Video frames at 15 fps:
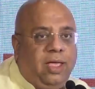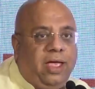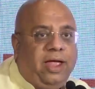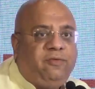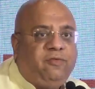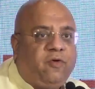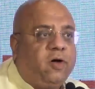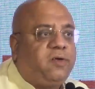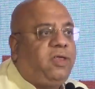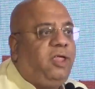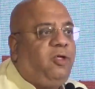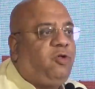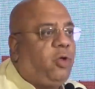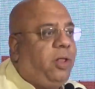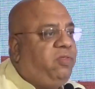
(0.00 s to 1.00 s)
At 40,
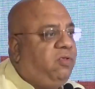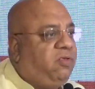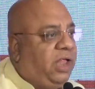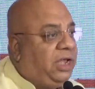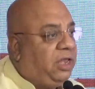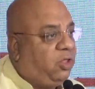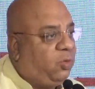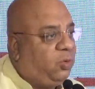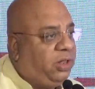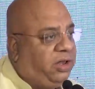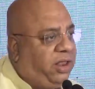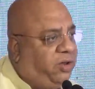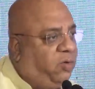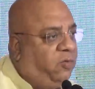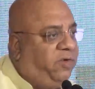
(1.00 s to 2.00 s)
you should have this attitude that
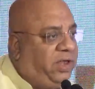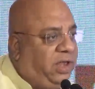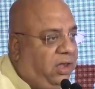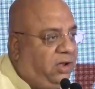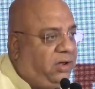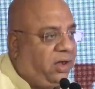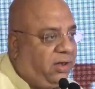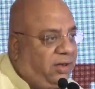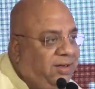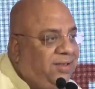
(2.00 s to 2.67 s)
I know very little.